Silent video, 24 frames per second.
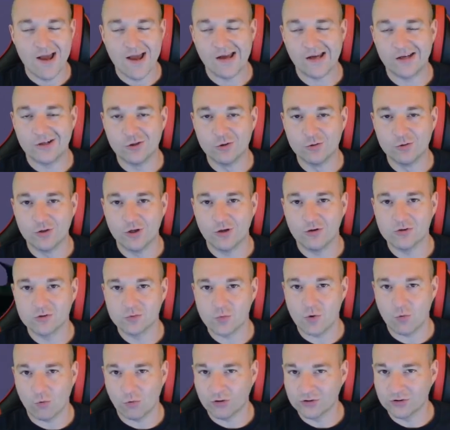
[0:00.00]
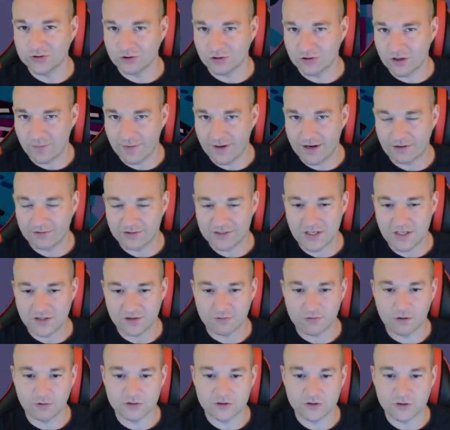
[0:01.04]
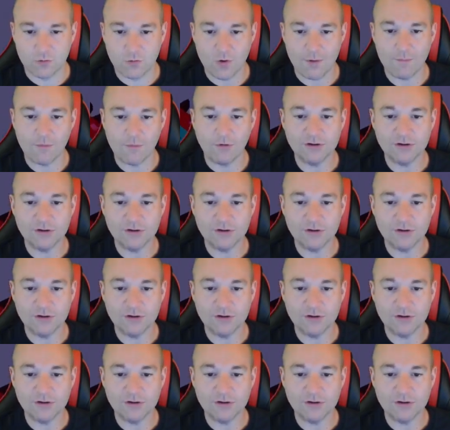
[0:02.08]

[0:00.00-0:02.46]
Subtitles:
and who knows what worlds are coming out down the road. So what most